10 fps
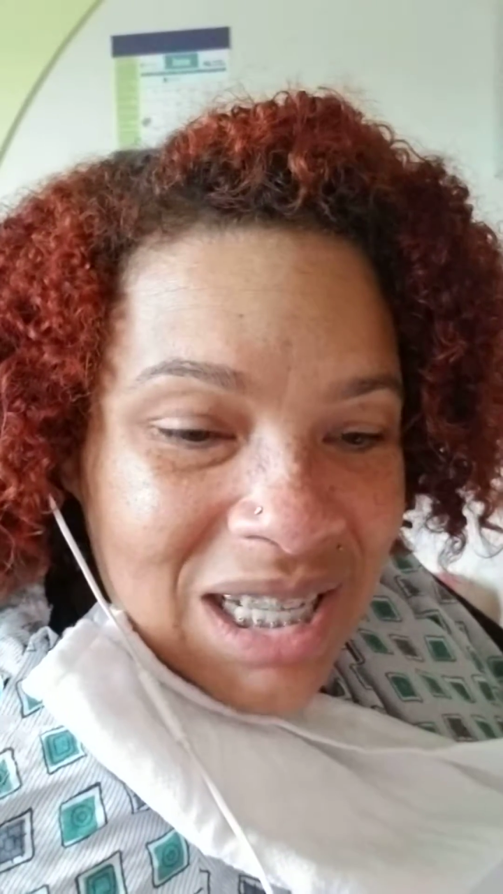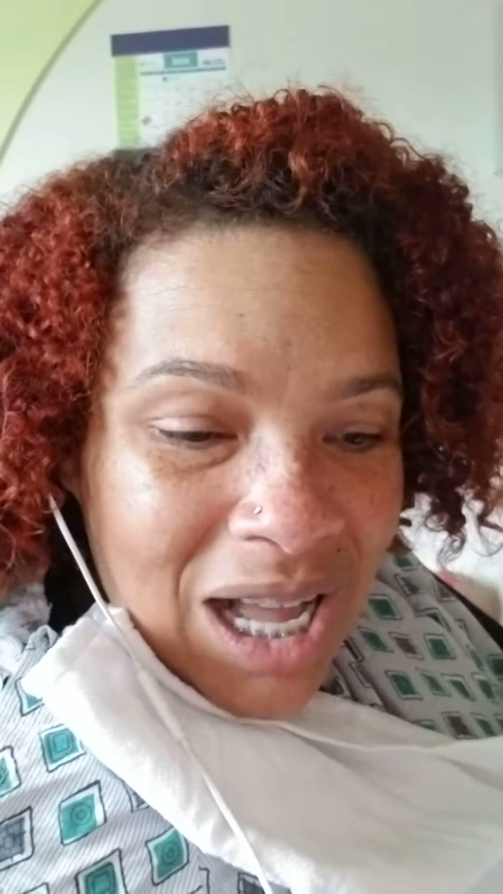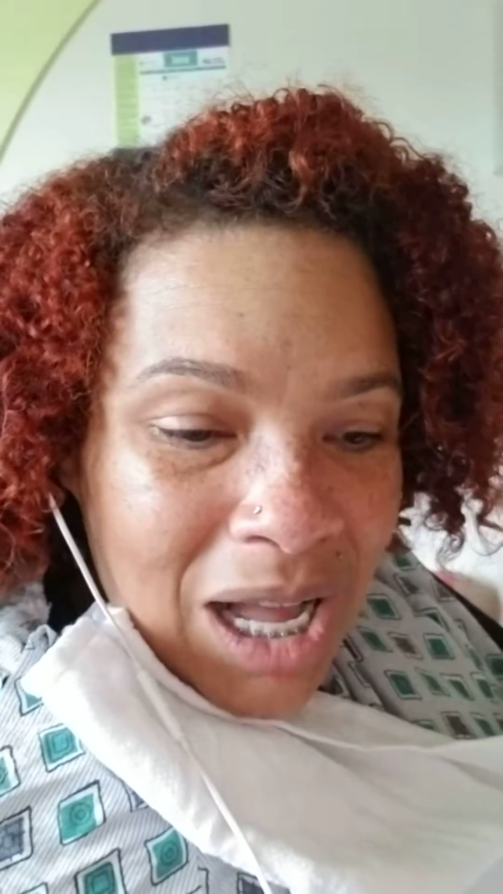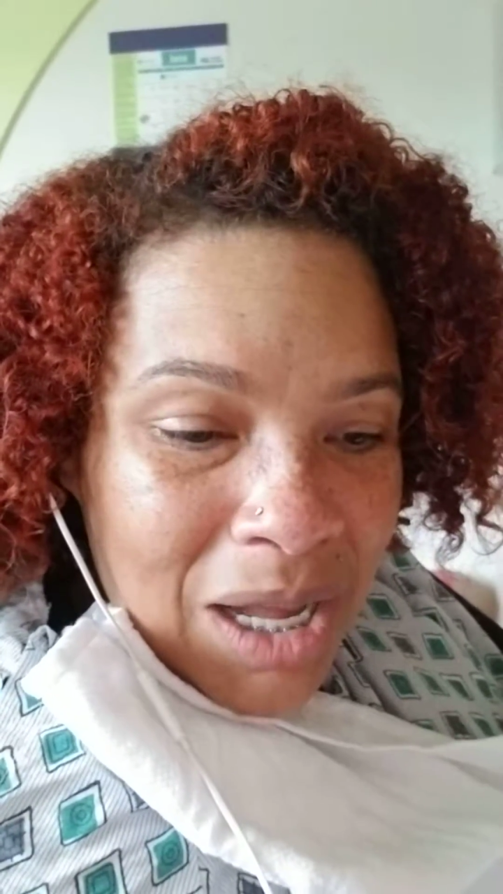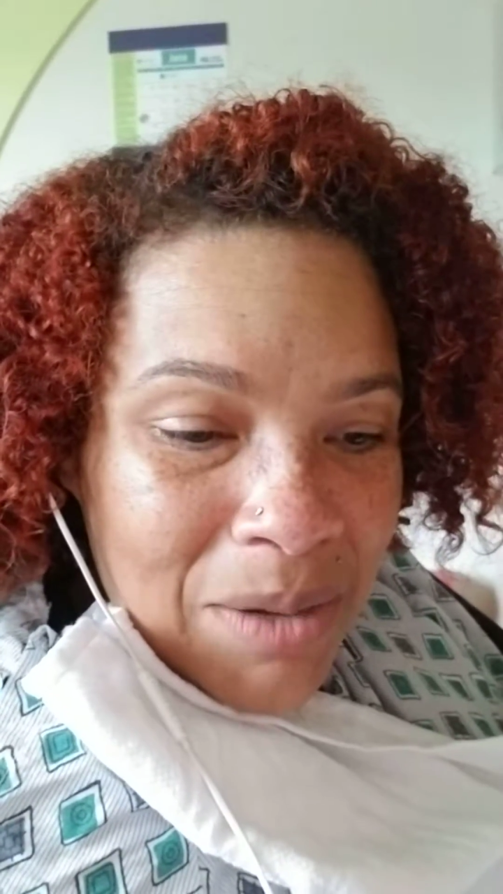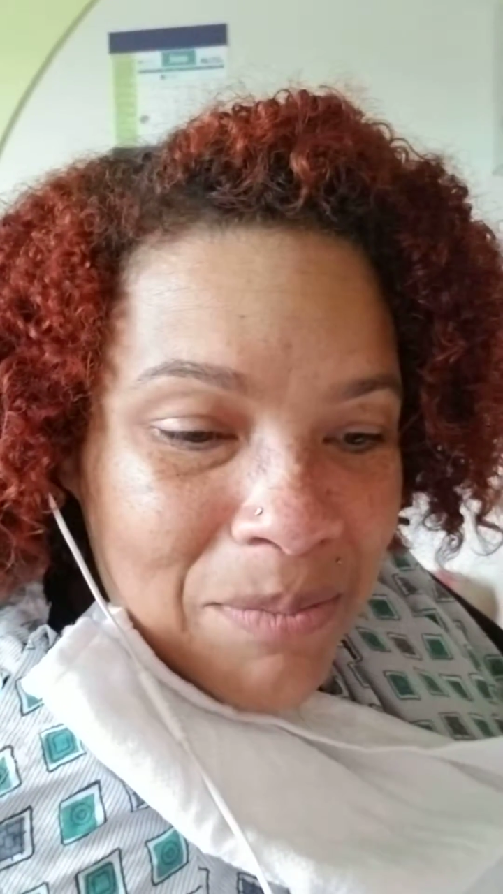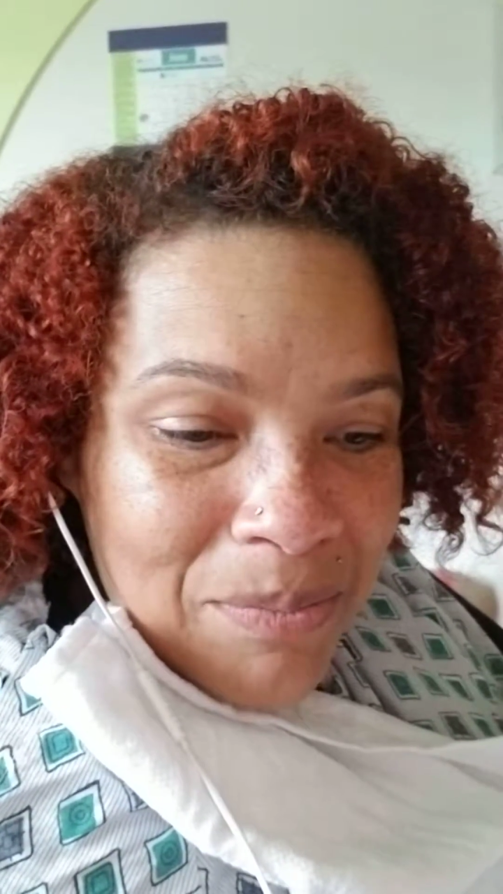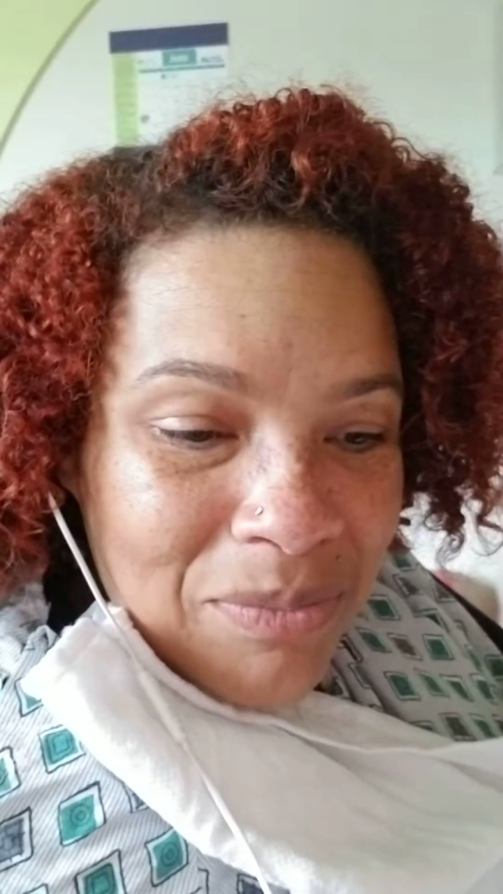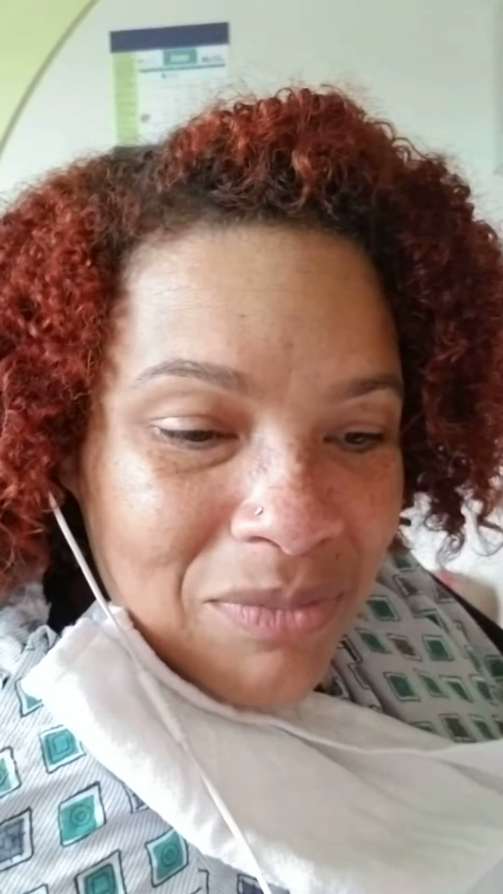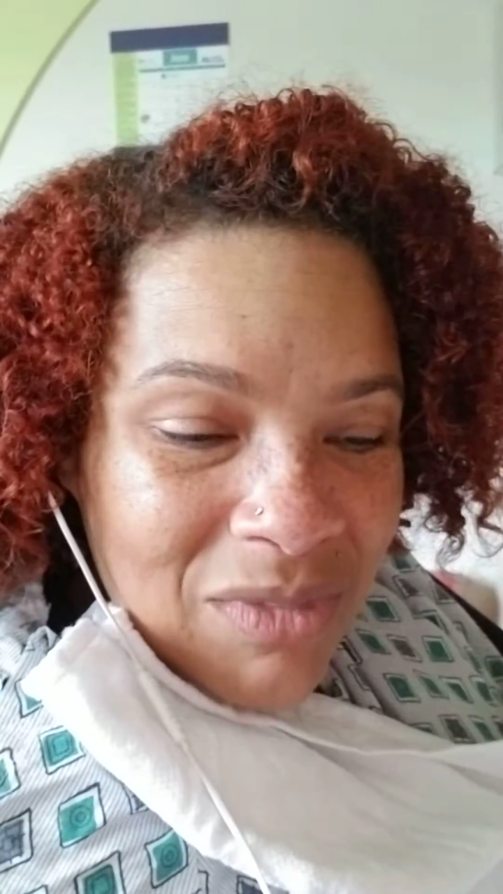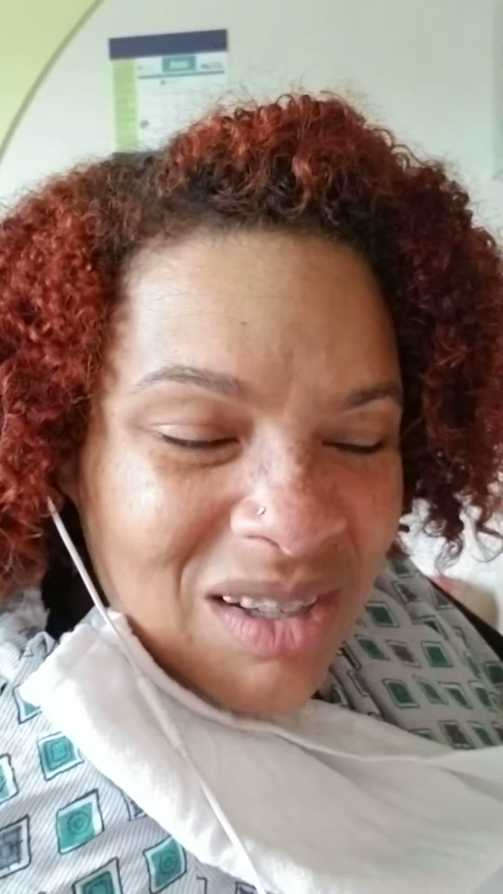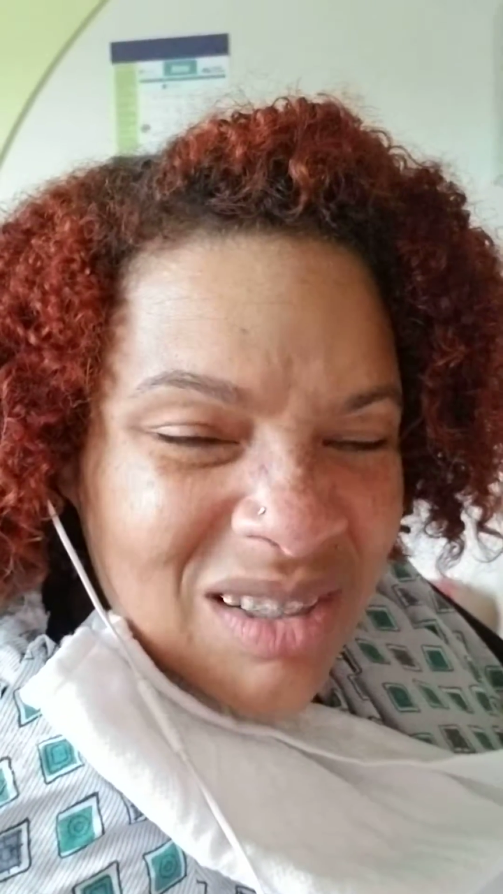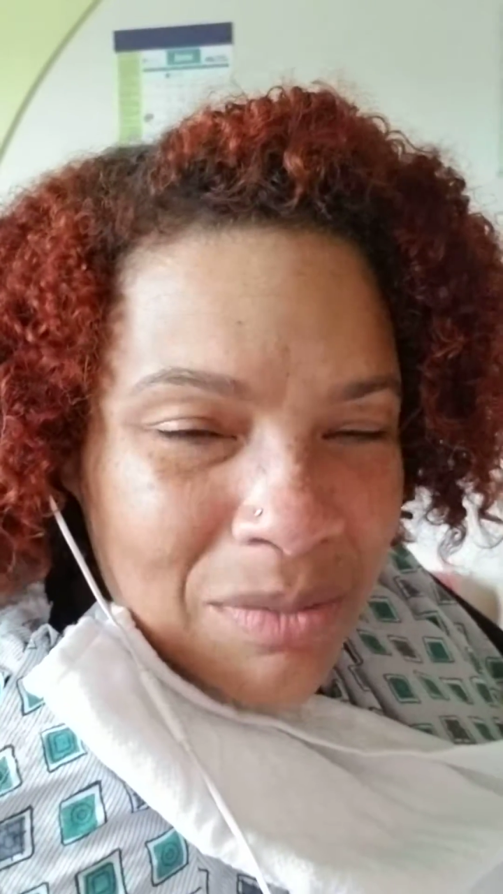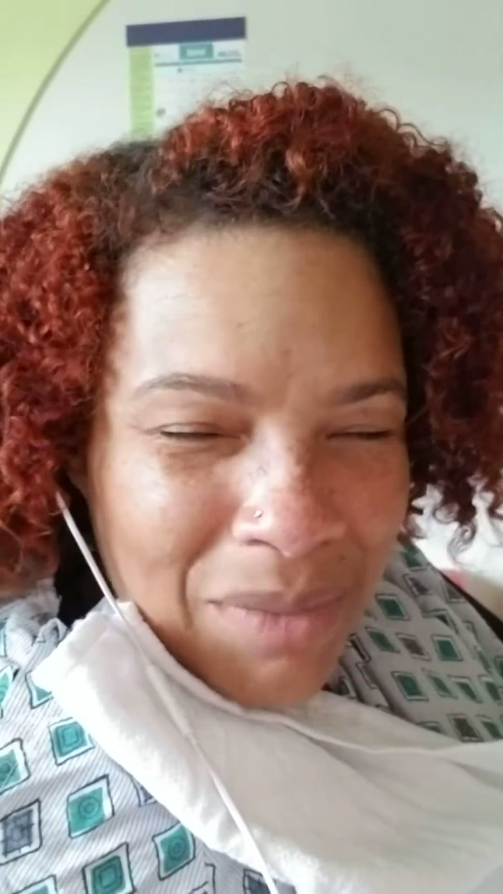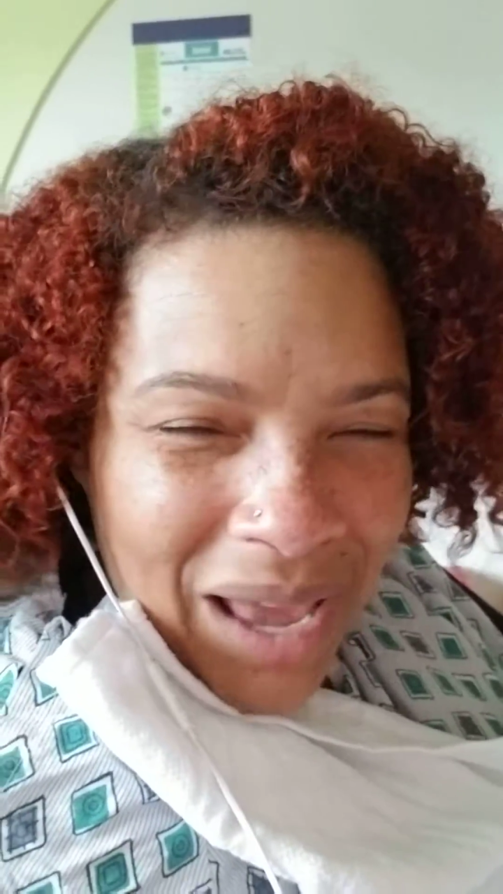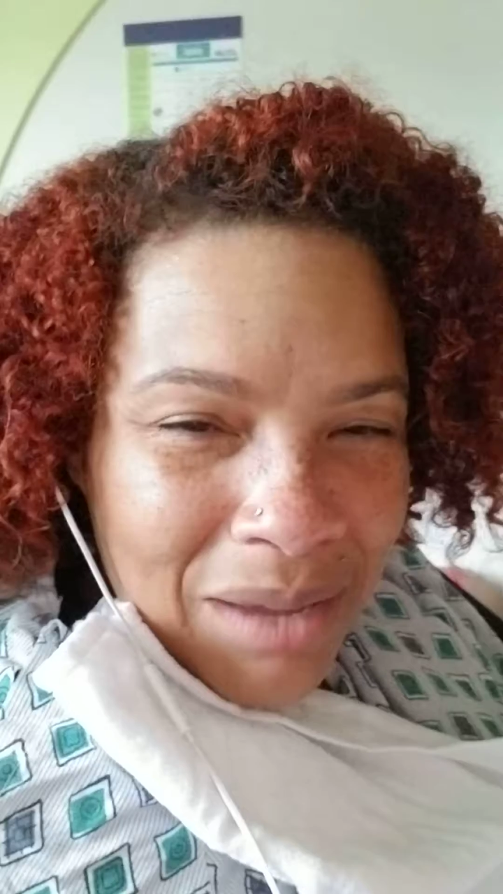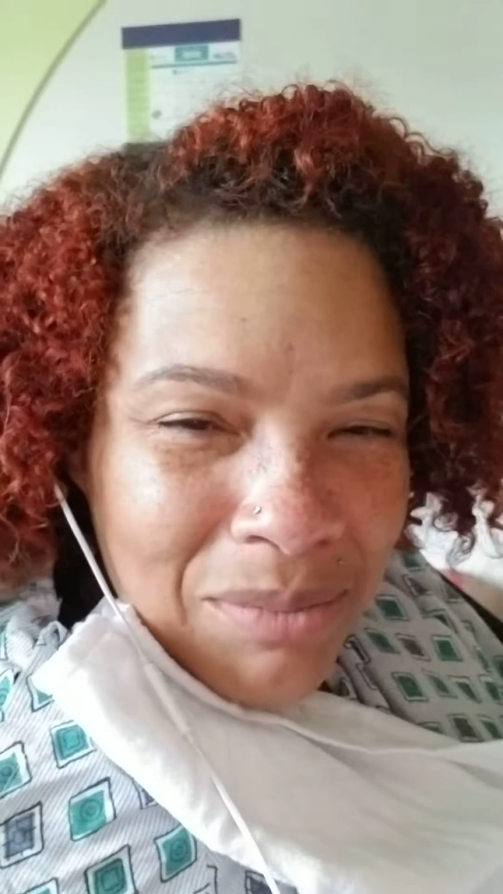That was a mat,